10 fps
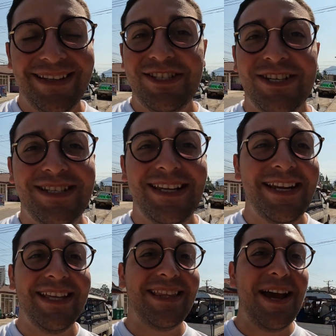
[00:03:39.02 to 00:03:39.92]
But just
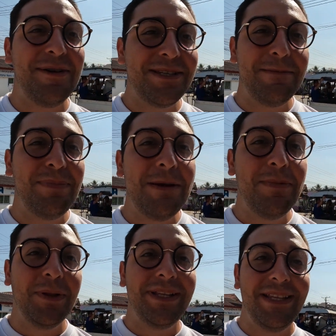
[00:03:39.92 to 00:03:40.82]
like a thousand eleven,
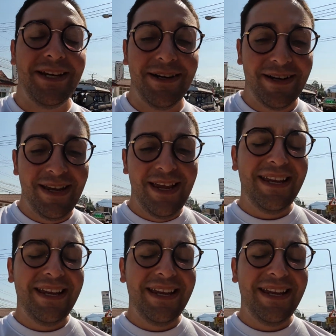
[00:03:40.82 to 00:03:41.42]
people though. In there.